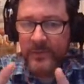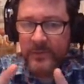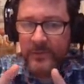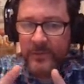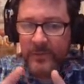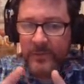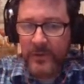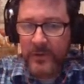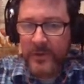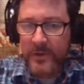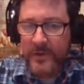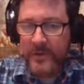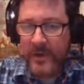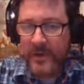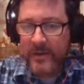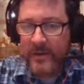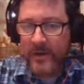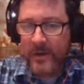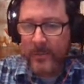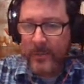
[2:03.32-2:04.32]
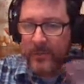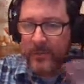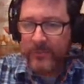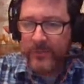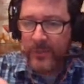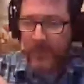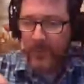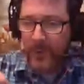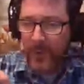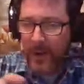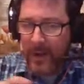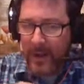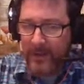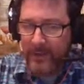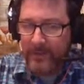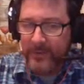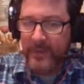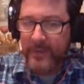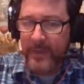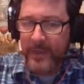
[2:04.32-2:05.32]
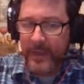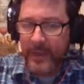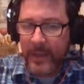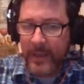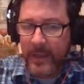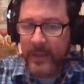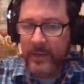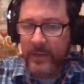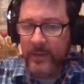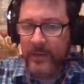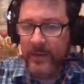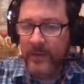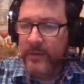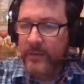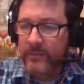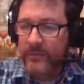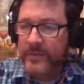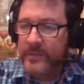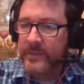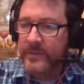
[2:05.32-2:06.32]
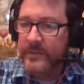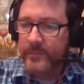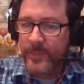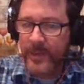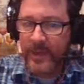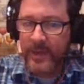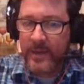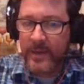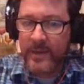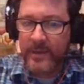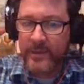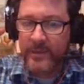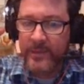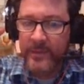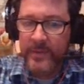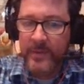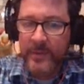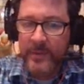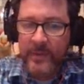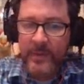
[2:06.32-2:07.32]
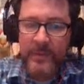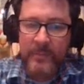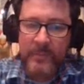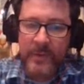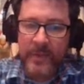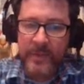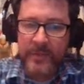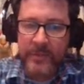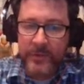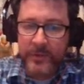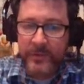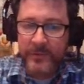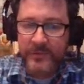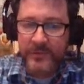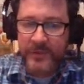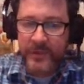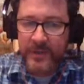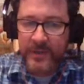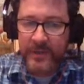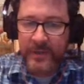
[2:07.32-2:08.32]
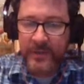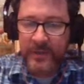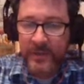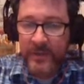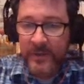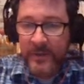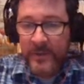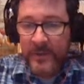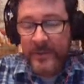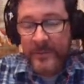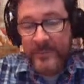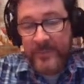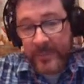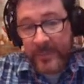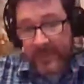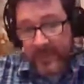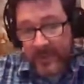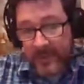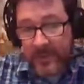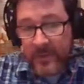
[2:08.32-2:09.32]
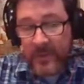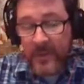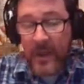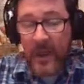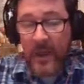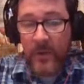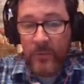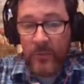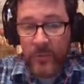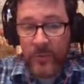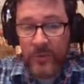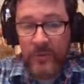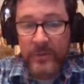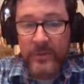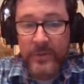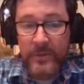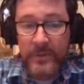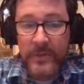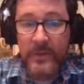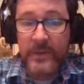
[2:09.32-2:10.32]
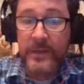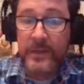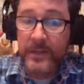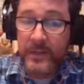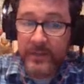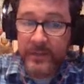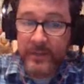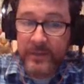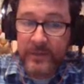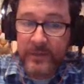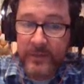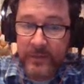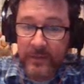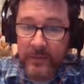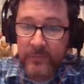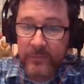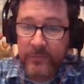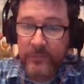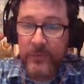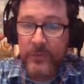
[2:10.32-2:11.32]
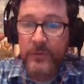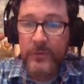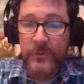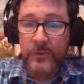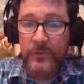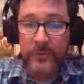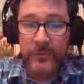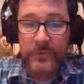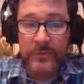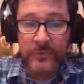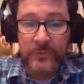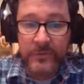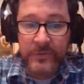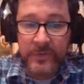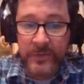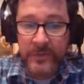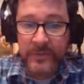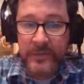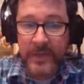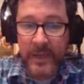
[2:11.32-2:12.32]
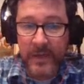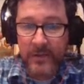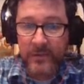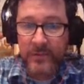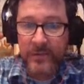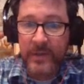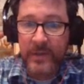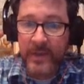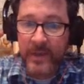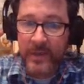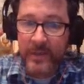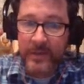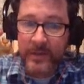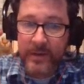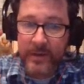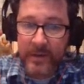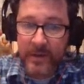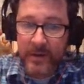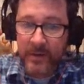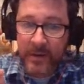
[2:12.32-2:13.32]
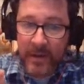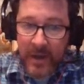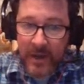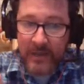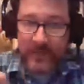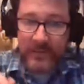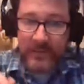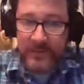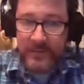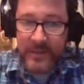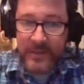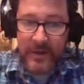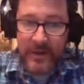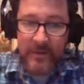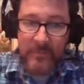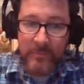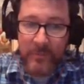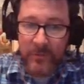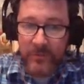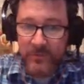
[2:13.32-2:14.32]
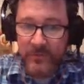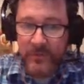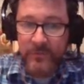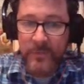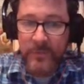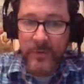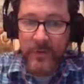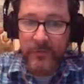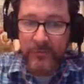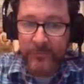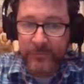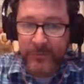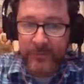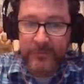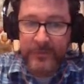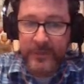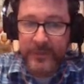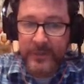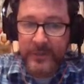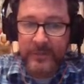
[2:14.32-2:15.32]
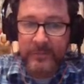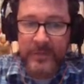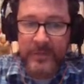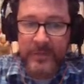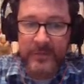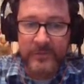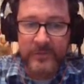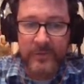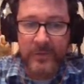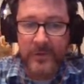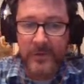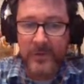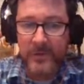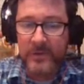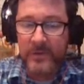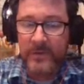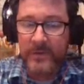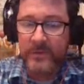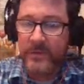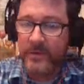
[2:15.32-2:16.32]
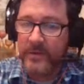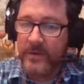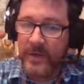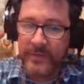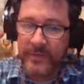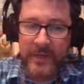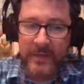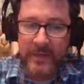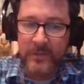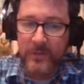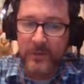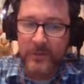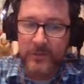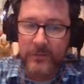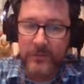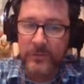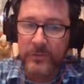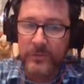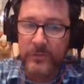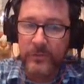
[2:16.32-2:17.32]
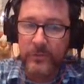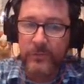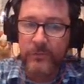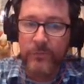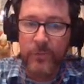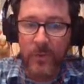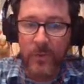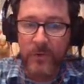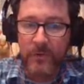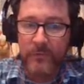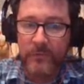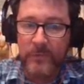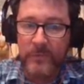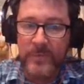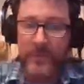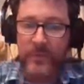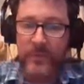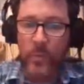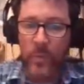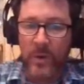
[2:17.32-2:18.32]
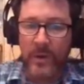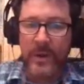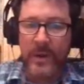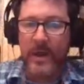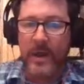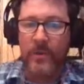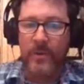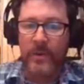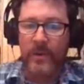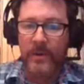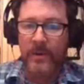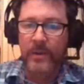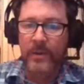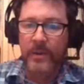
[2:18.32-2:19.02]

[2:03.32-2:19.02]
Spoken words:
learning.com. If you are not to the end of this path by Thursday, I really need for you to sit down and knock these out. Most of them are 15 minutes long. They're not that long. You could do four of them in 1 hour